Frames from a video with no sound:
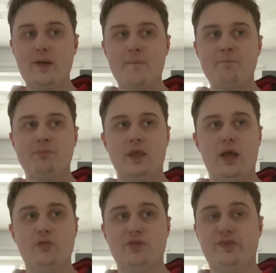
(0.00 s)

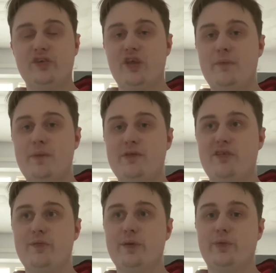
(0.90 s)
It was the first time he'd be
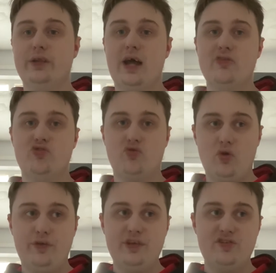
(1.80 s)
teaming up with Lance
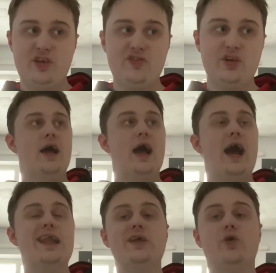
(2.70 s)
Stroll this season.
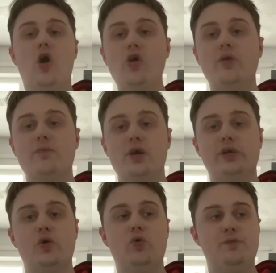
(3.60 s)
And Nico
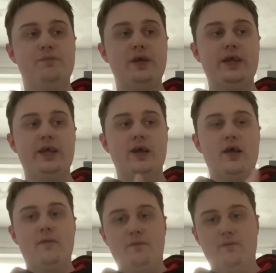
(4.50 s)
Hülkenberg would be
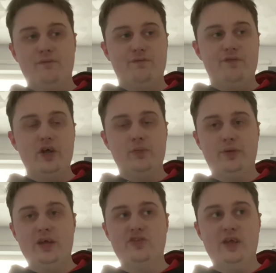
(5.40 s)
further
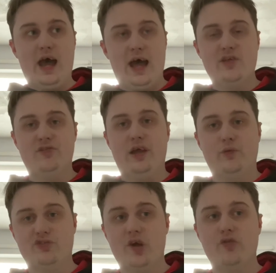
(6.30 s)
placed as a
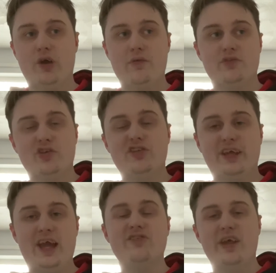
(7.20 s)
reserve driver, just in
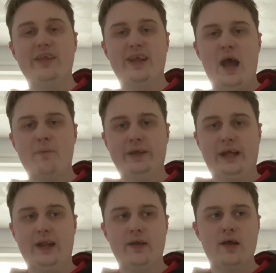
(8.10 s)
case anything happened
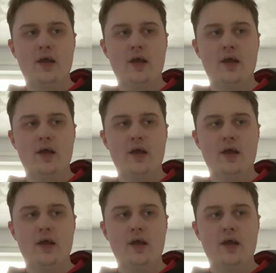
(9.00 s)
again.